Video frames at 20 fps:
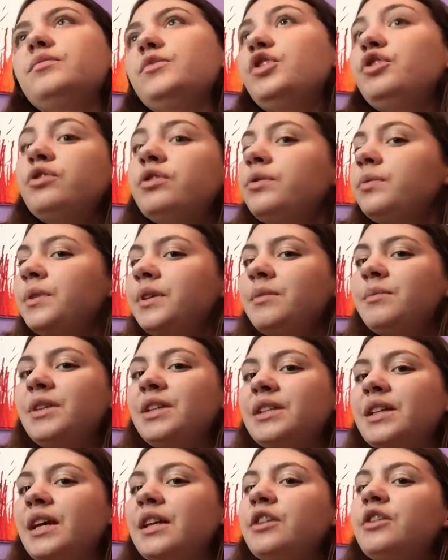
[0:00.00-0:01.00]
You just want to
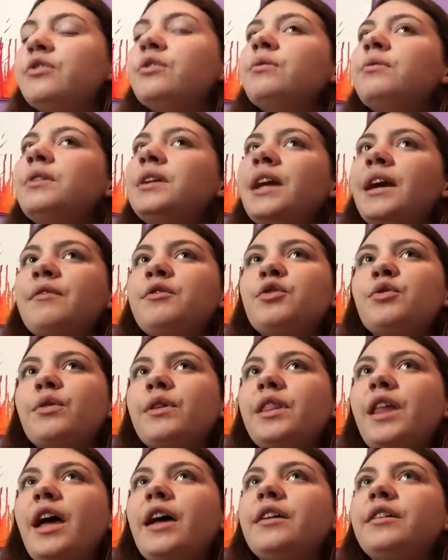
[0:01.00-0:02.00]
be done. You don't want to have to
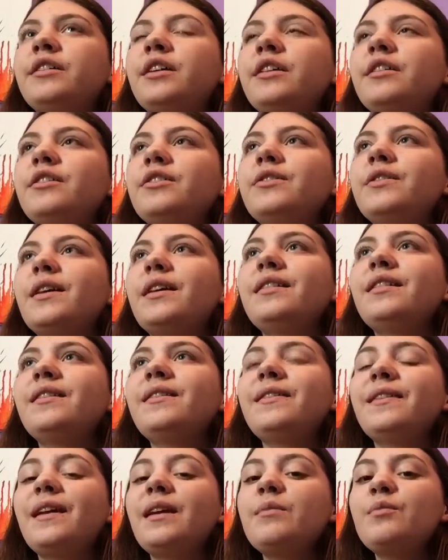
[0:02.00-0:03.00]
rely on others. And the
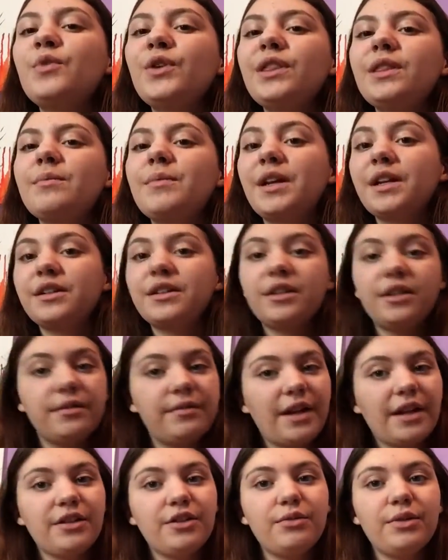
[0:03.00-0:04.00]
same with the medical
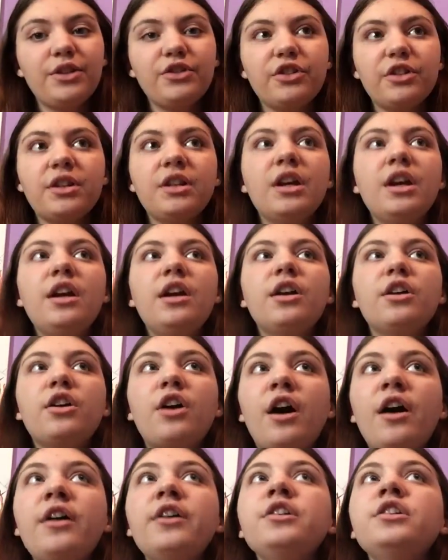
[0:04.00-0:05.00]
evaluation.
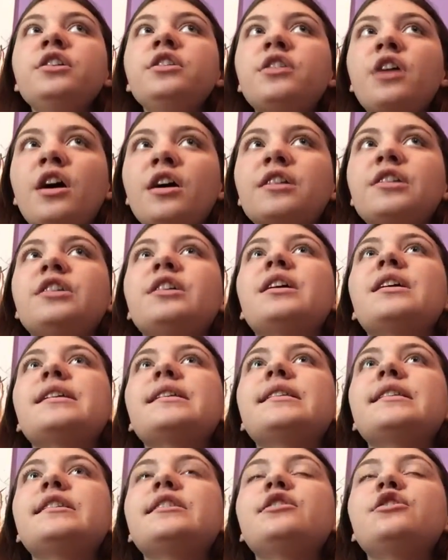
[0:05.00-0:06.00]
Call your doctor
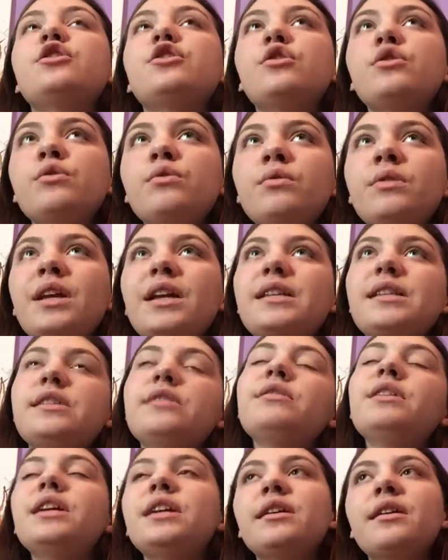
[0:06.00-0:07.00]
as soon as
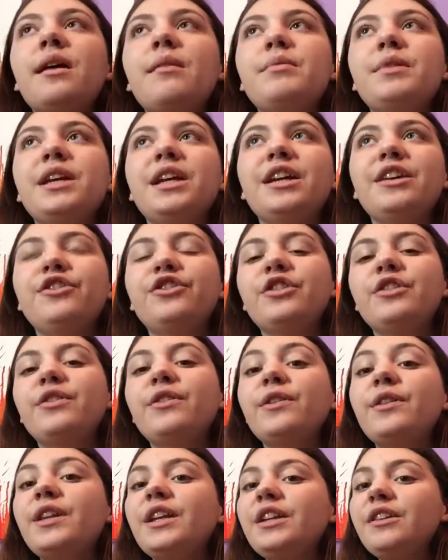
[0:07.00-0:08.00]
you get your application
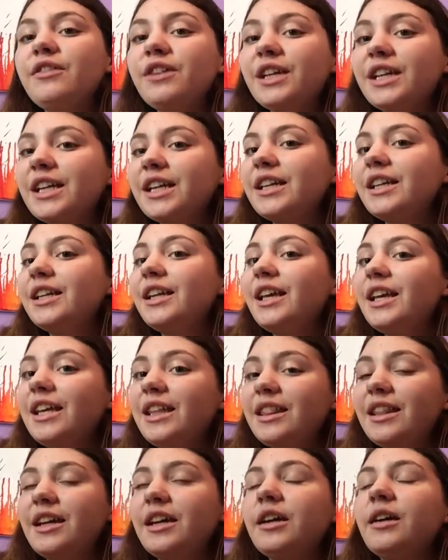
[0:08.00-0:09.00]
so then you can get
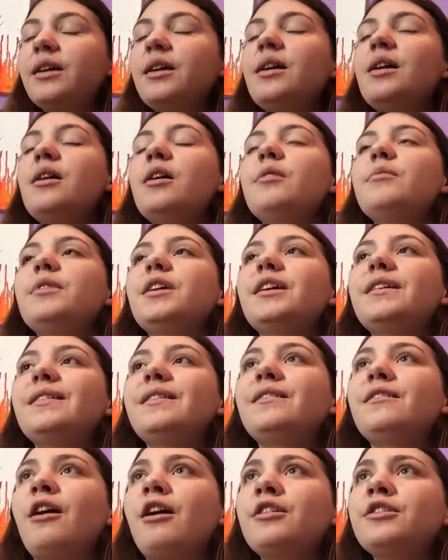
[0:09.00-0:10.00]
in there,
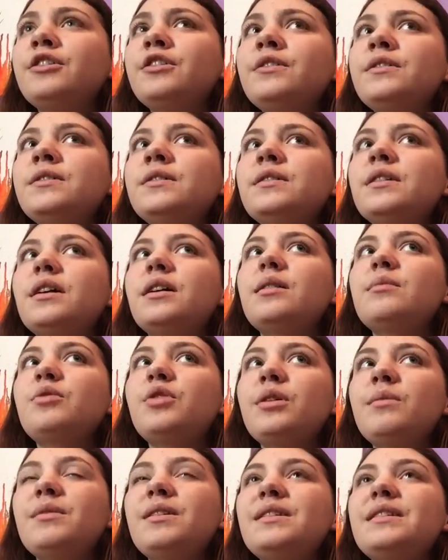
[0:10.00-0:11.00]
because doctor's
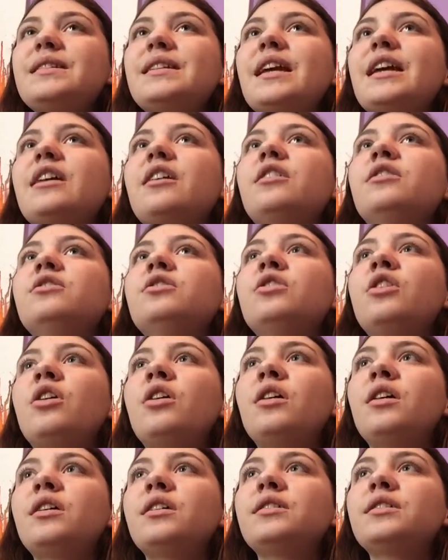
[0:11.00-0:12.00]
appointments take a
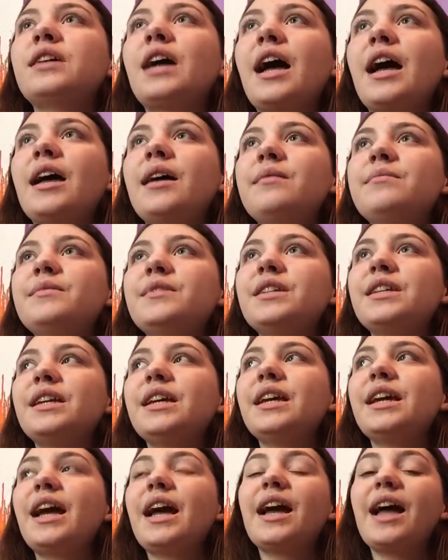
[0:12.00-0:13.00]
long time
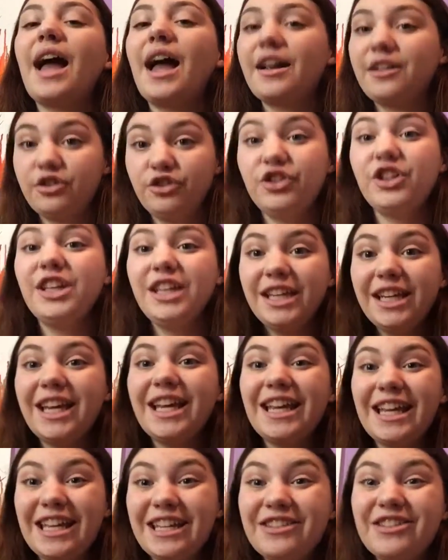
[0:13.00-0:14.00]
to actually
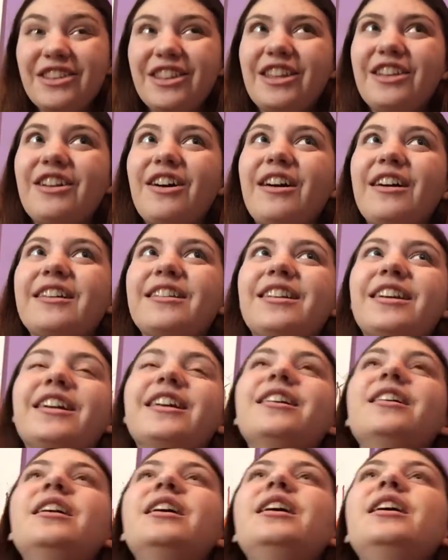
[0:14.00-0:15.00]
get into the
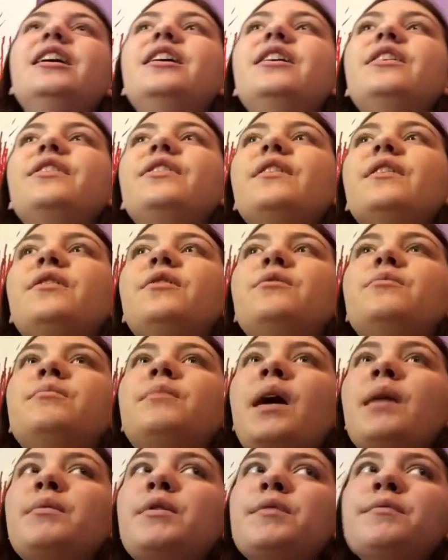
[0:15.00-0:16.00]
doctor. So
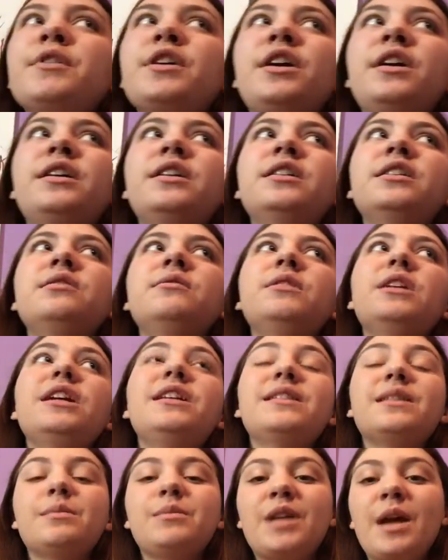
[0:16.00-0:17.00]
my mom called
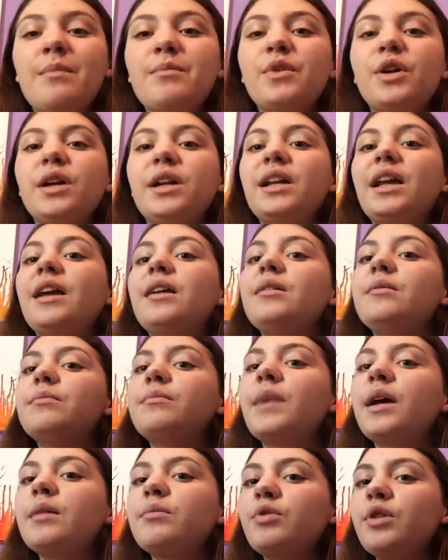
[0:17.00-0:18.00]
in September and
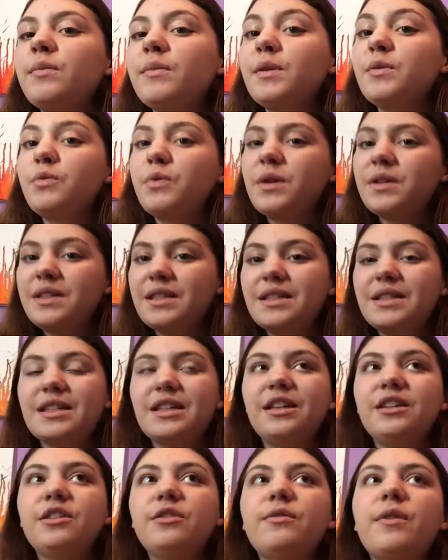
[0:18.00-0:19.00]
my appointment wasn't
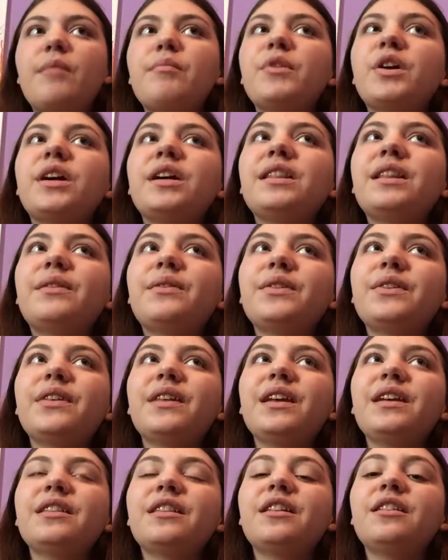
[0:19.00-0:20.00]
till November, and that was
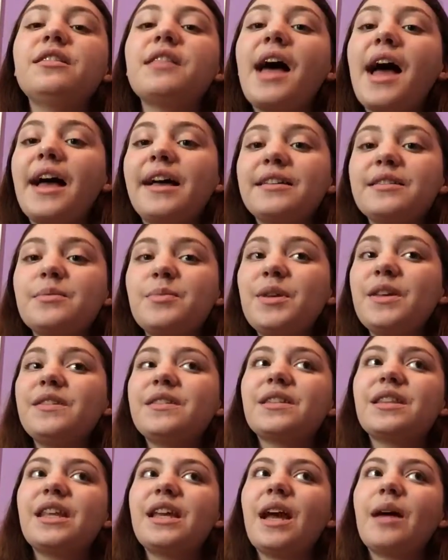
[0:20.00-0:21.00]
like the last
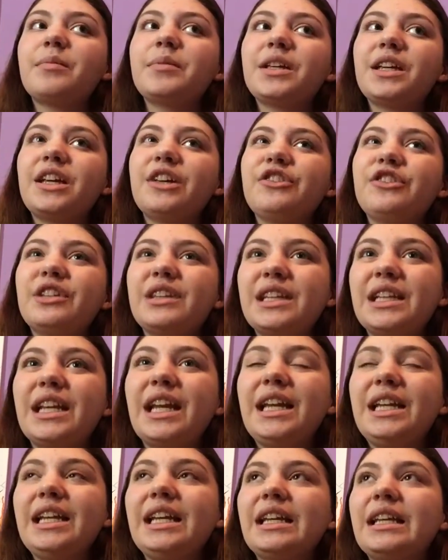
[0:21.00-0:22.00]
piece of the application that
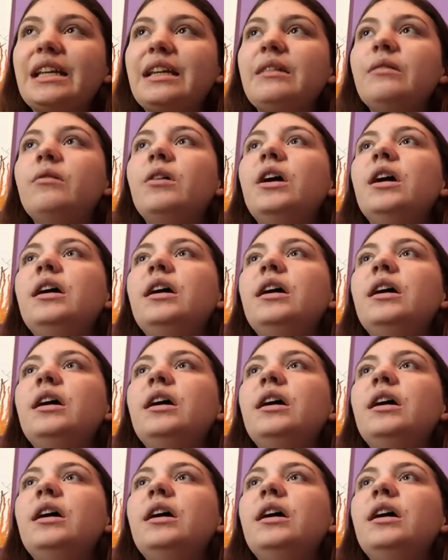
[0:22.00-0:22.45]
I needed.